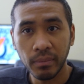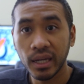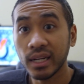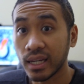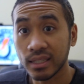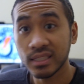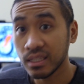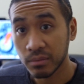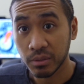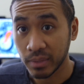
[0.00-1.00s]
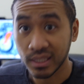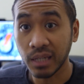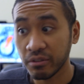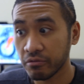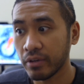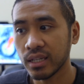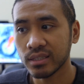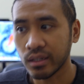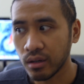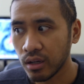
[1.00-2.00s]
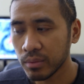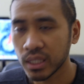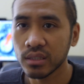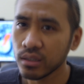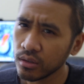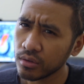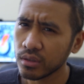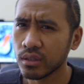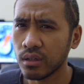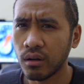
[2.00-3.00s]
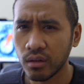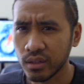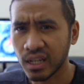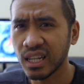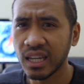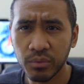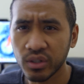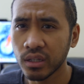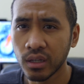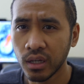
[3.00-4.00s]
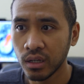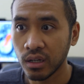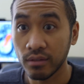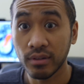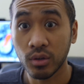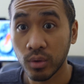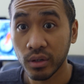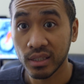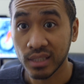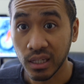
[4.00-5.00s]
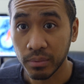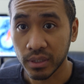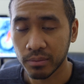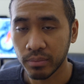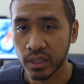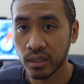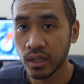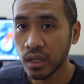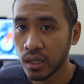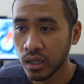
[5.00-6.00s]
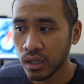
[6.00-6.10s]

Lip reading: they may not seem to be typing fast at all because you're used to all the clamoring of a QWERTY typist. But